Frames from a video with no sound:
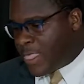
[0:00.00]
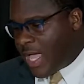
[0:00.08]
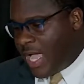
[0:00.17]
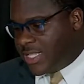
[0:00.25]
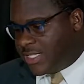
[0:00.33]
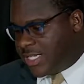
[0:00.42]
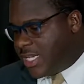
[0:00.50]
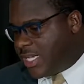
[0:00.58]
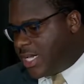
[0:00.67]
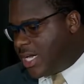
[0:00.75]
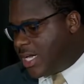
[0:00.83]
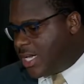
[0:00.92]

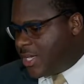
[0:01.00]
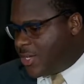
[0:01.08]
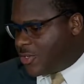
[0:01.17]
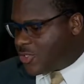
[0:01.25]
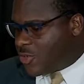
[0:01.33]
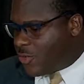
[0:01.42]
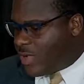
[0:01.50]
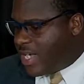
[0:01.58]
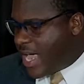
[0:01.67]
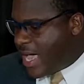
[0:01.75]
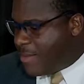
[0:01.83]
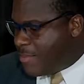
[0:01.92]
Antigua,
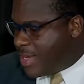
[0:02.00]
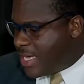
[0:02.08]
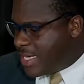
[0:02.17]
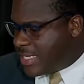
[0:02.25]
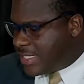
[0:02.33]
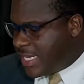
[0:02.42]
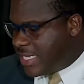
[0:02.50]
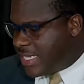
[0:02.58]
Suriname, St.